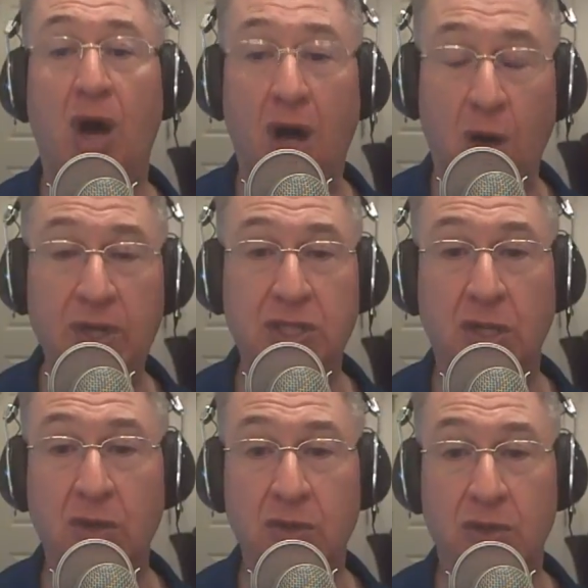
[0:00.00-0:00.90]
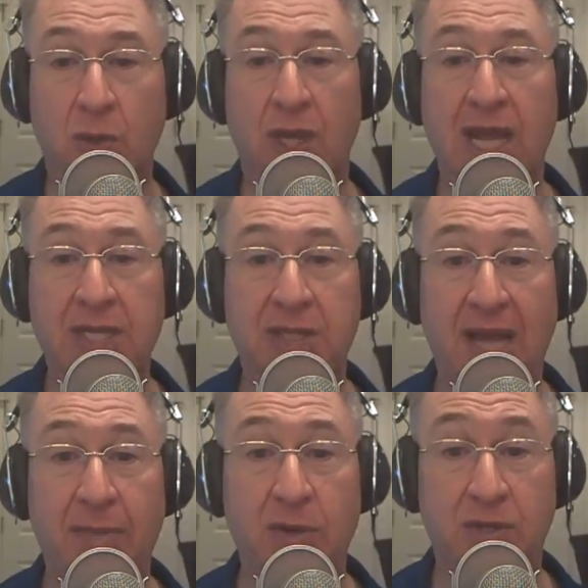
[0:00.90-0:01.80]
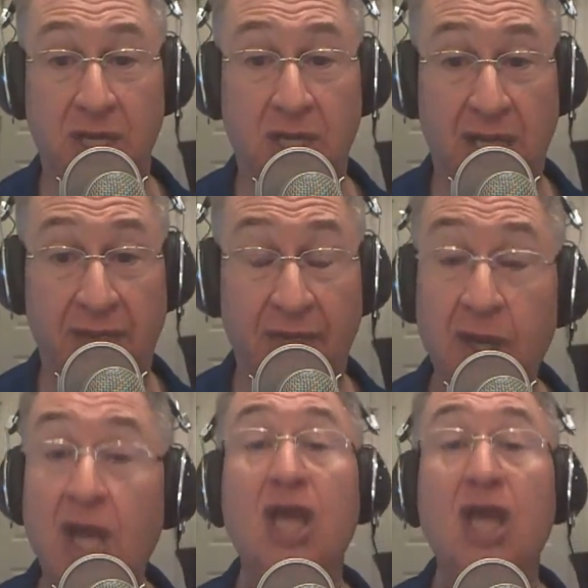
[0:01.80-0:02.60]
always a loser the last time he was in Cleveland.